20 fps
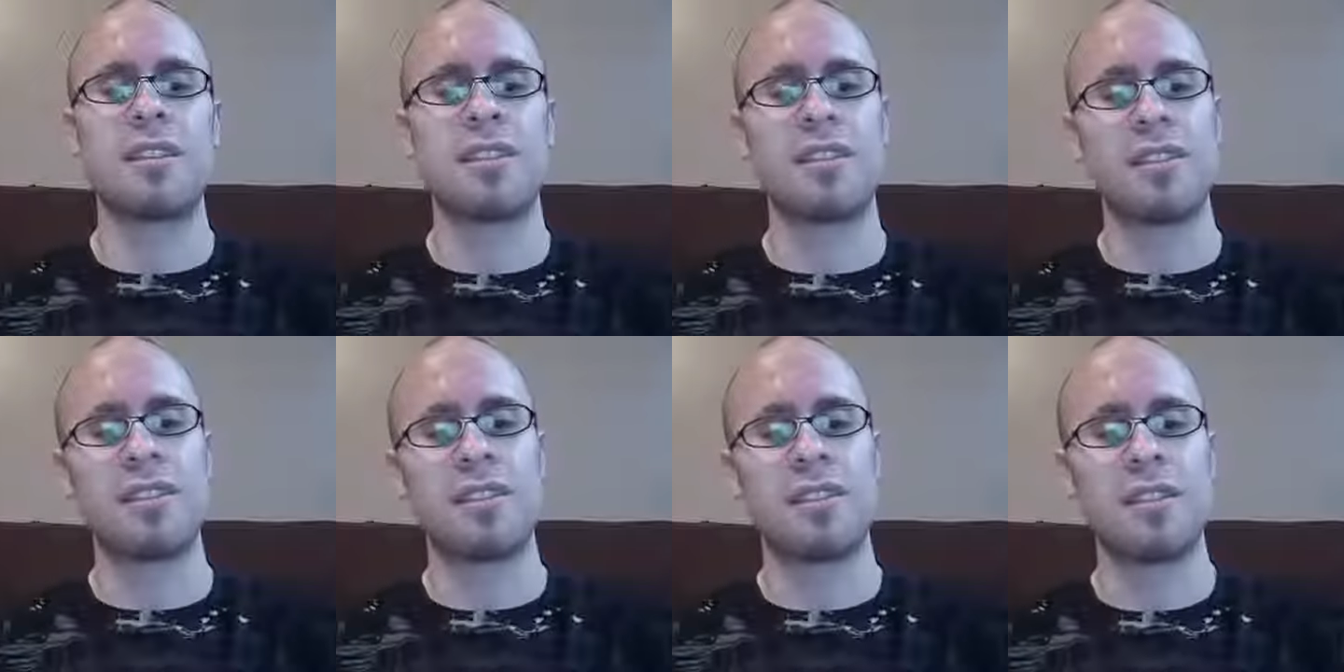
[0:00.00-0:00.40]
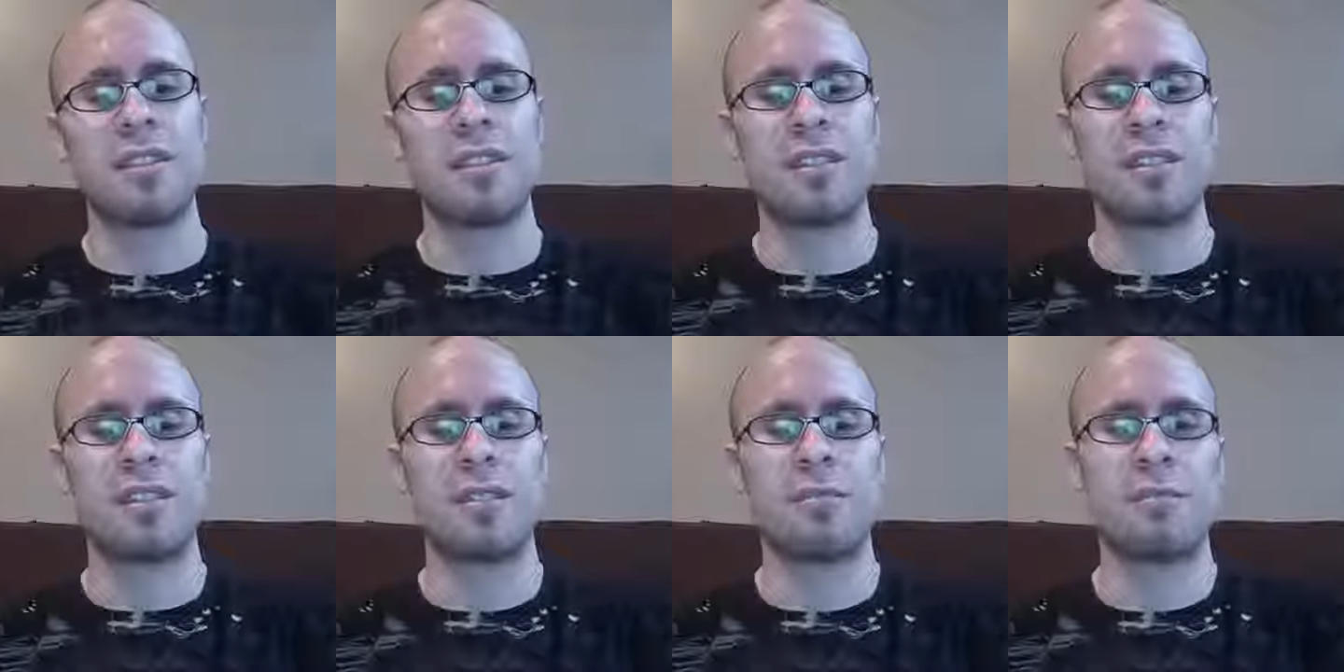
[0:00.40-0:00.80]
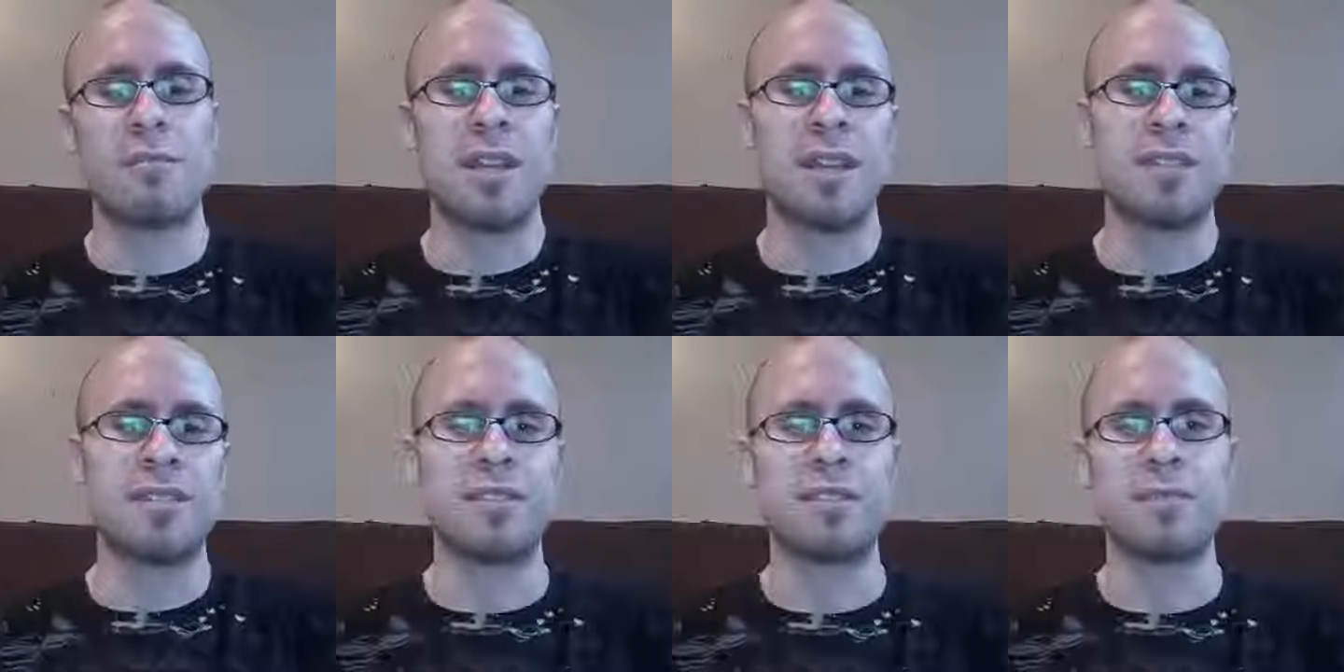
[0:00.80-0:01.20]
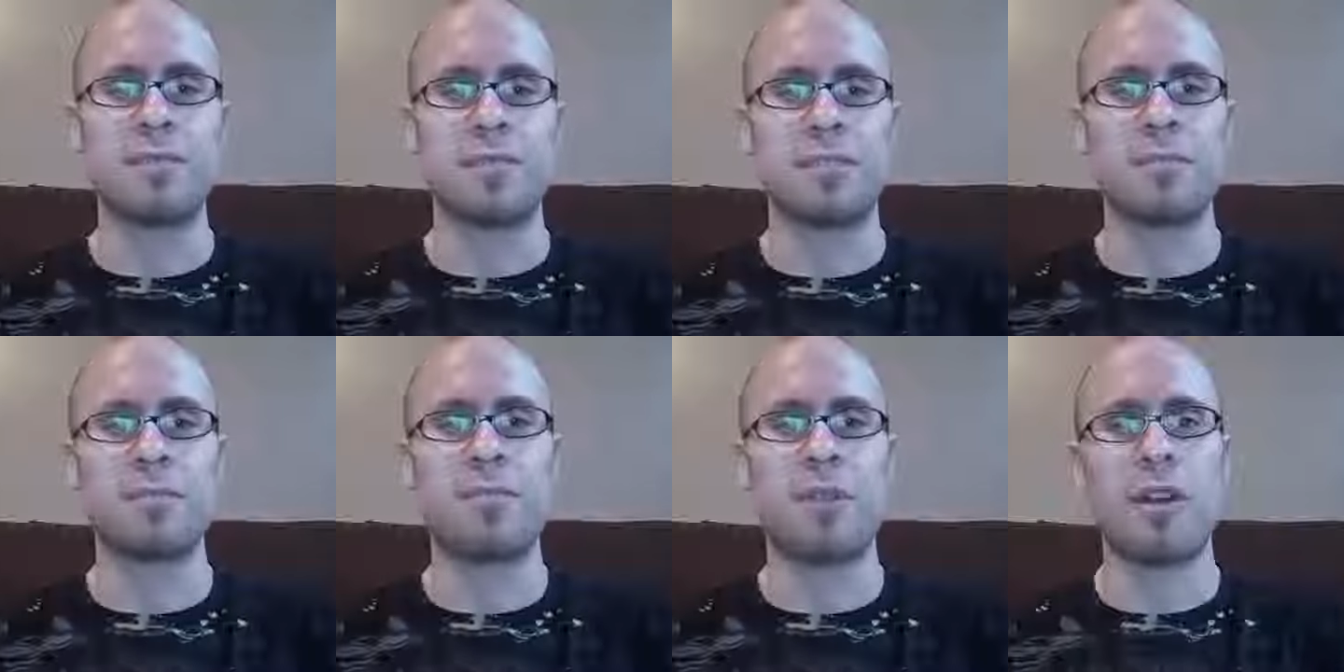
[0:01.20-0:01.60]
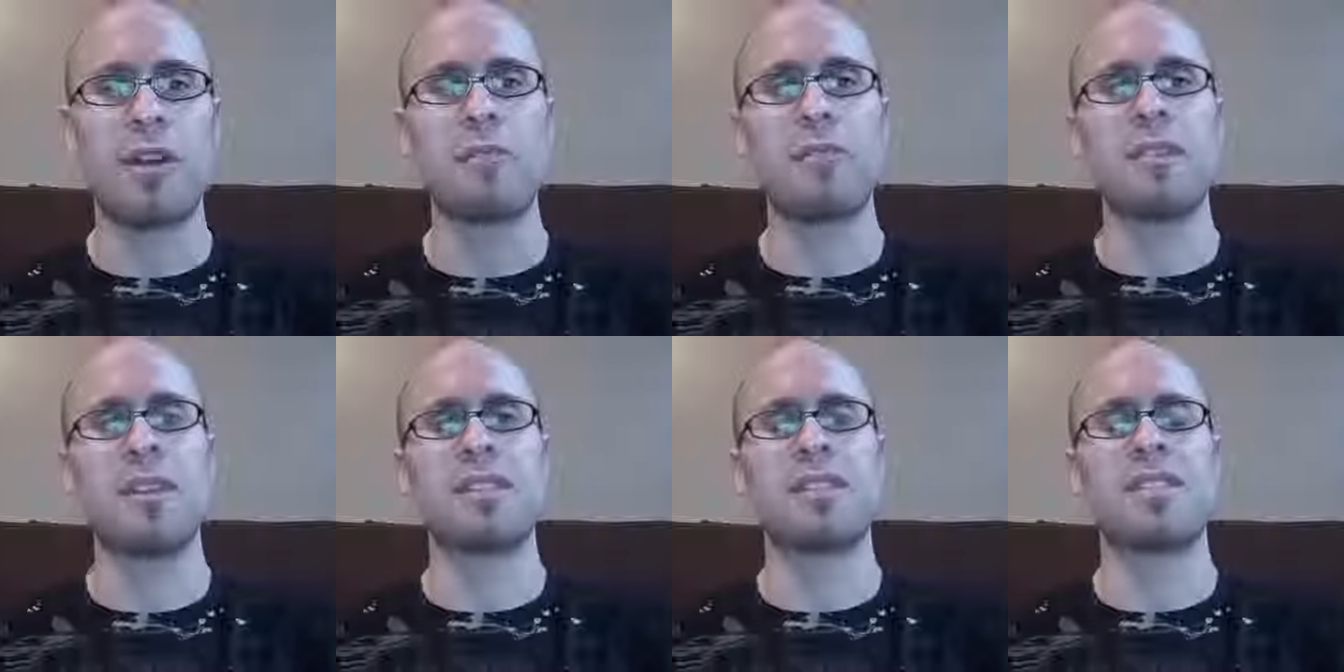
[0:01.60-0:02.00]
in the men's
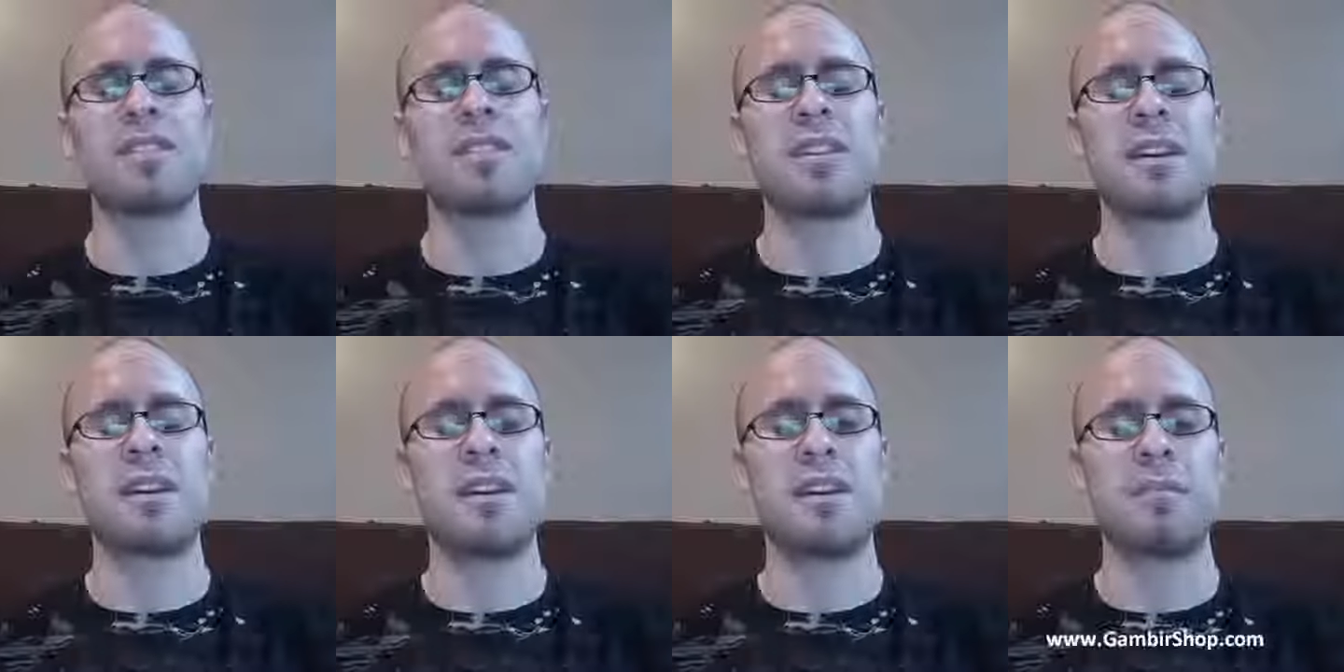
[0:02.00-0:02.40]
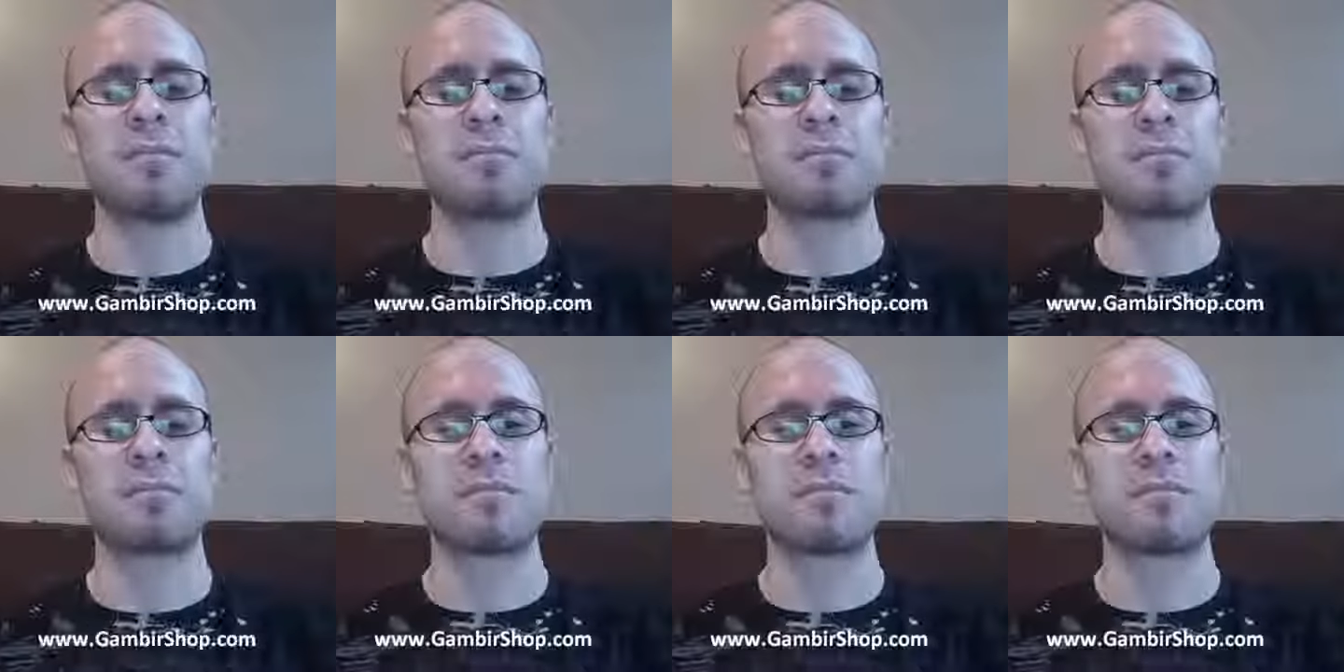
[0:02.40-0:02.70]
department, um,